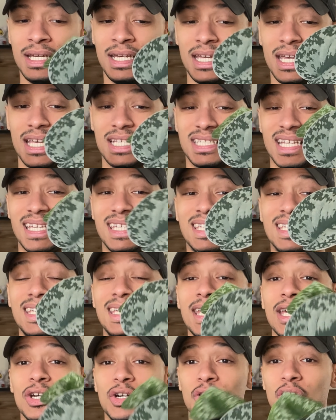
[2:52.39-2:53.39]
is a
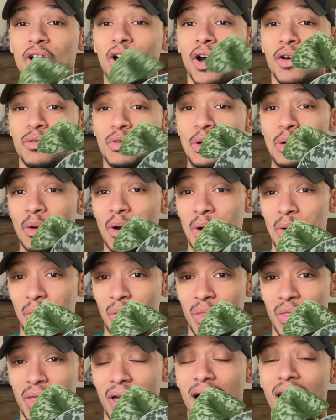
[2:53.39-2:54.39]
year of growth.
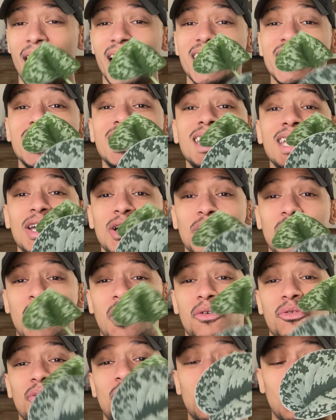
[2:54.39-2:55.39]
A year
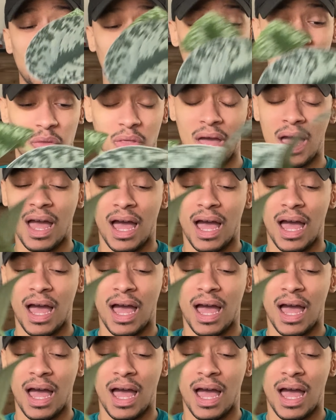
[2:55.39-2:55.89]
of growth.